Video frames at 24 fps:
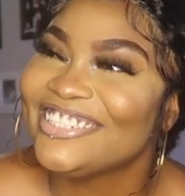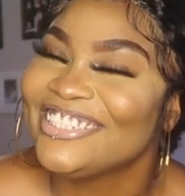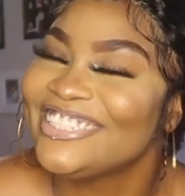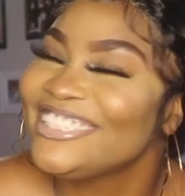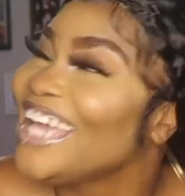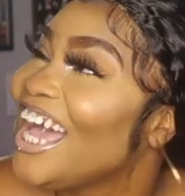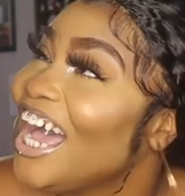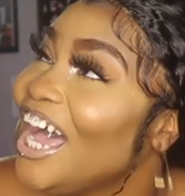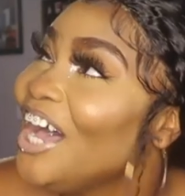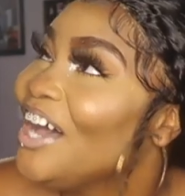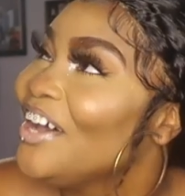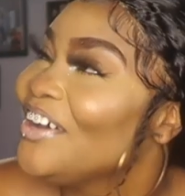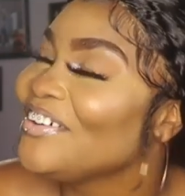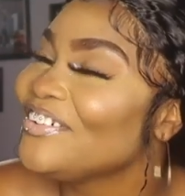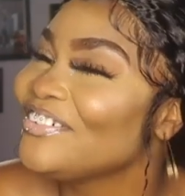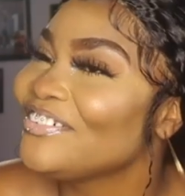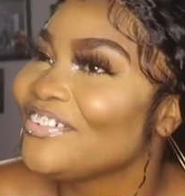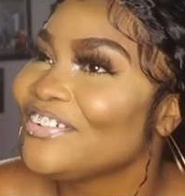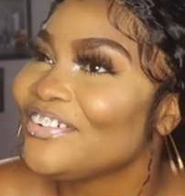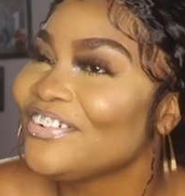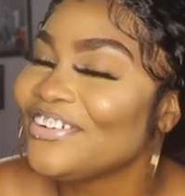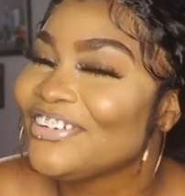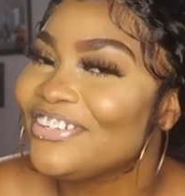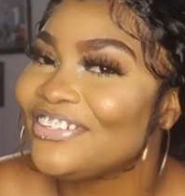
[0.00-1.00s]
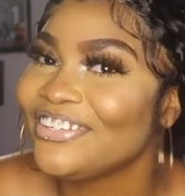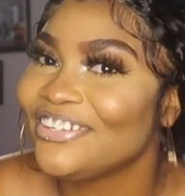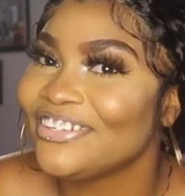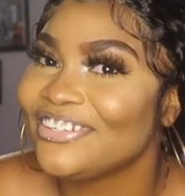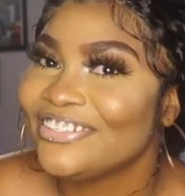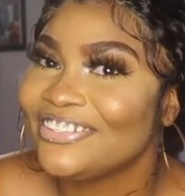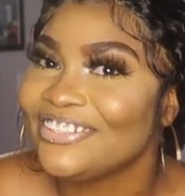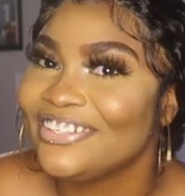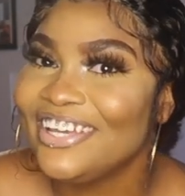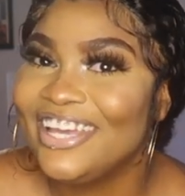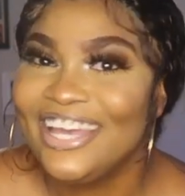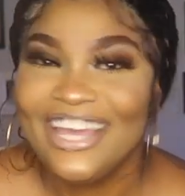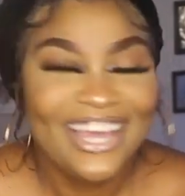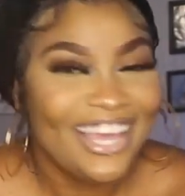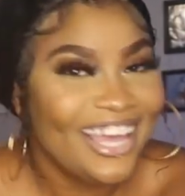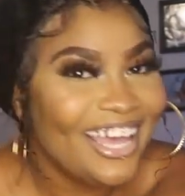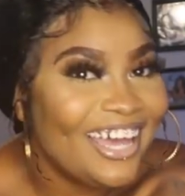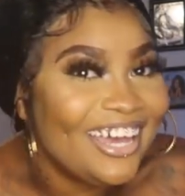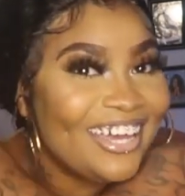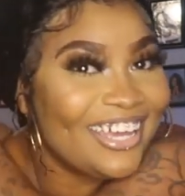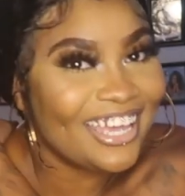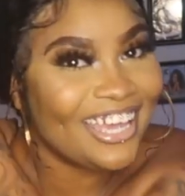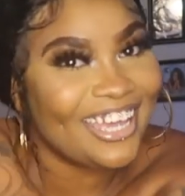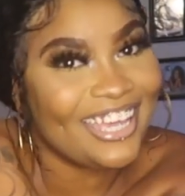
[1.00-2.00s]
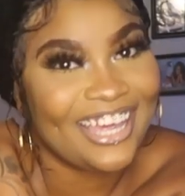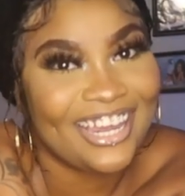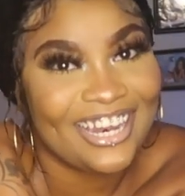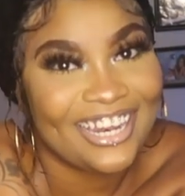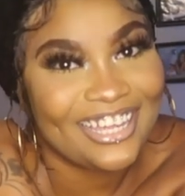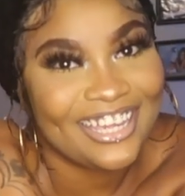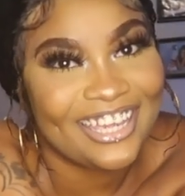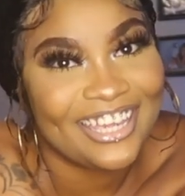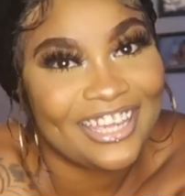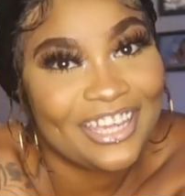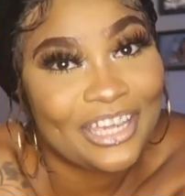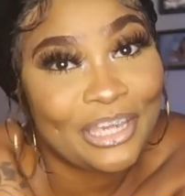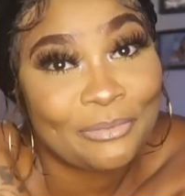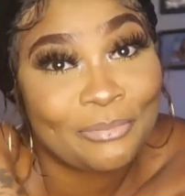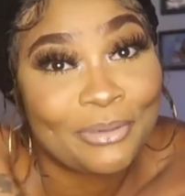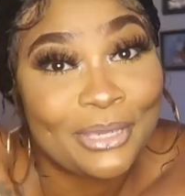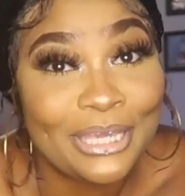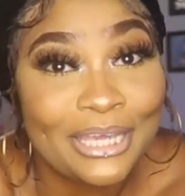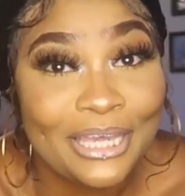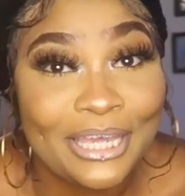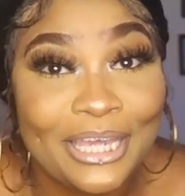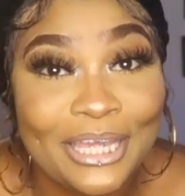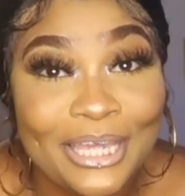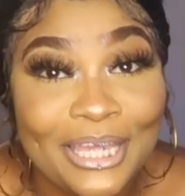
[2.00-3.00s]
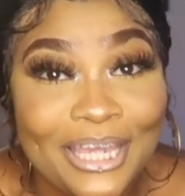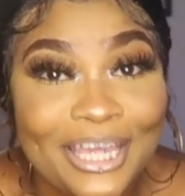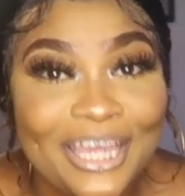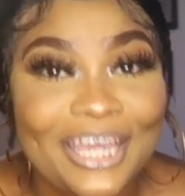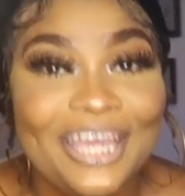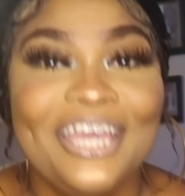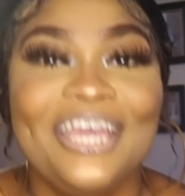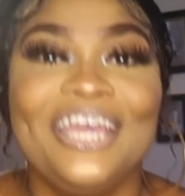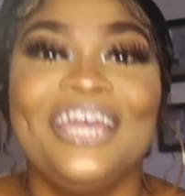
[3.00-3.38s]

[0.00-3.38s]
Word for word: Stop, for real. No. Okay, y'all, I can't get back.